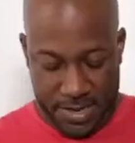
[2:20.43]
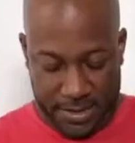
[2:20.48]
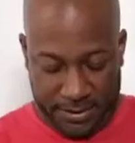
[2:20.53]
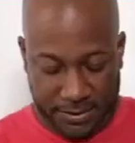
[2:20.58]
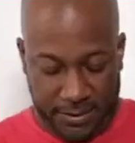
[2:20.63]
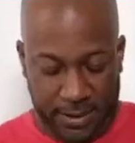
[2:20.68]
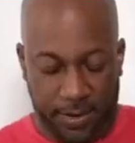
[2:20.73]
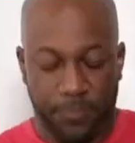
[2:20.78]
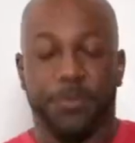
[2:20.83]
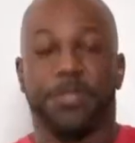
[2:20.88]

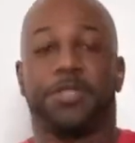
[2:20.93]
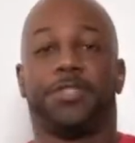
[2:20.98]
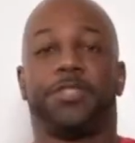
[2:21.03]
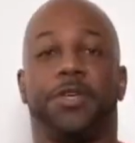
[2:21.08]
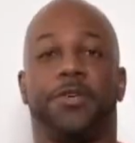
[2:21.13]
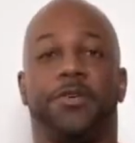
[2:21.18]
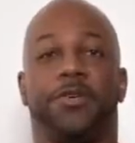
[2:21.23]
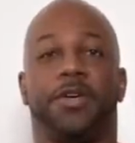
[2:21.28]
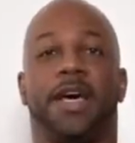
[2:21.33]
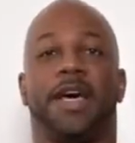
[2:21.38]
Next thing I want to
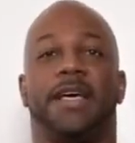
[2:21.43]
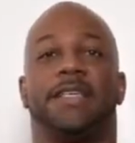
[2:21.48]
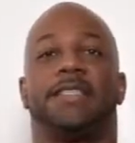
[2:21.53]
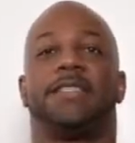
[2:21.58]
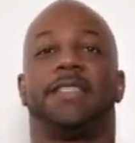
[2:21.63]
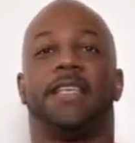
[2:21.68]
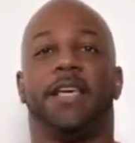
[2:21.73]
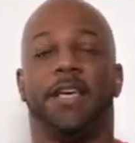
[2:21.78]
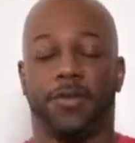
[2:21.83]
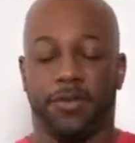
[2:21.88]
show you guys
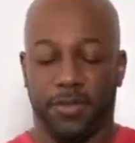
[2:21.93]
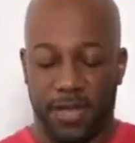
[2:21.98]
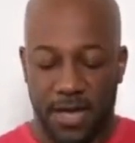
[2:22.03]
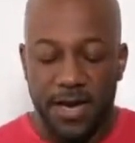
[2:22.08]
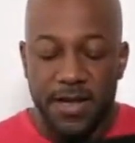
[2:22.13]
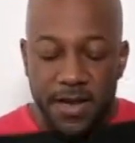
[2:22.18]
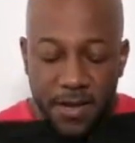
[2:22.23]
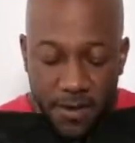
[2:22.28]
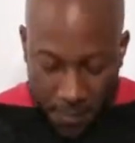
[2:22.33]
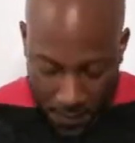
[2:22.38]
is the inner
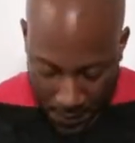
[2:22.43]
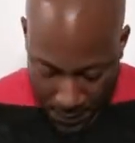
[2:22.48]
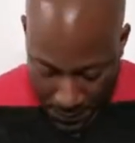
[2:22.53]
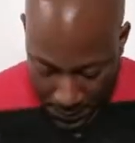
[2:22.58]
lining.